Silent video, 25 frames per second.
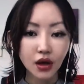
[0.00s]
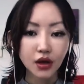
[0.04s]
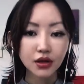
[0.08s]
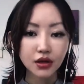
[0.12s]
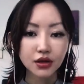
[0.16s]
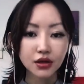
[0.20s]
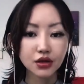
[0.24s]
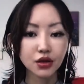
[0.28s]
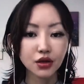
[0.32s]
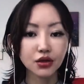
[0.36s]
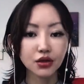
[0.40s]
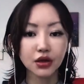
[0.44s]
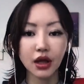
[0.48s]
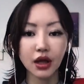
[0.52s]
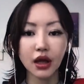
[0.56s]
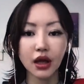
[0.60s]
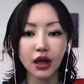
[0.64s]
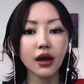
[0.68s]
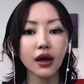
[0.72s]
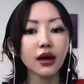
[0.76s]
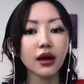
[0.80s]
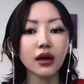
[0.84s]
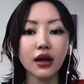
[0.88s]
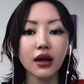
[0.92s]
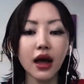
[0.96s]
So
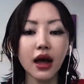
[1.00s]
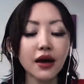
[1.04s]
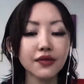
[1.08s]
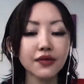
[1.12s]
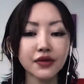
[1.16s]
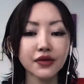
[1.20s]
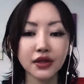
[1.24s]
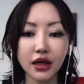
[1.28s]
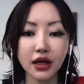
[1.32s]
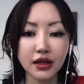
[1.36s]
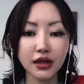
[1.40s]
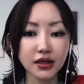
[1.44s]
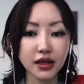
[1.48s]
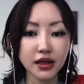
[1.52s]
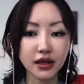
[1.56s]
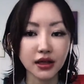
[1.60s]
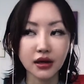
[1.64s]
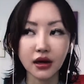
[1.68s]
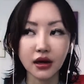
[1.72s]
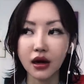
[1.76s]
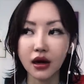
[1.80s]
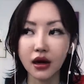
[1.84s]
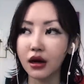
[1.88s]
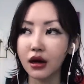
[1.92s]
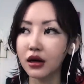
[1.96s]
their lifestyle is like
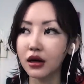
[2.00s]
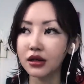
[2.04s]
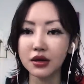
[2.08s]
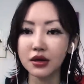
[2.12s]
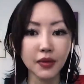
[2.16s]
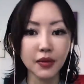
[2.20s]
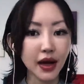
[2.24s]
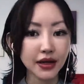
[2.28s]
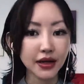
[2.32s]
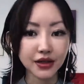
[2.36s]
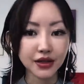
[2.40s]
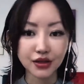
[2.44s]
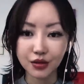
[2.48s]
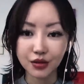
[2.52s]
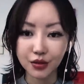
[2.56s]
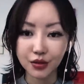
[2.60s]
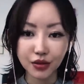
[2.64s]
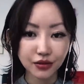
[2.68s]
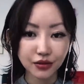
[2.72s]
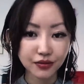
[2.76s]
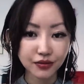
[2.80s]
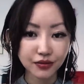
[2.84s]
unimaginable.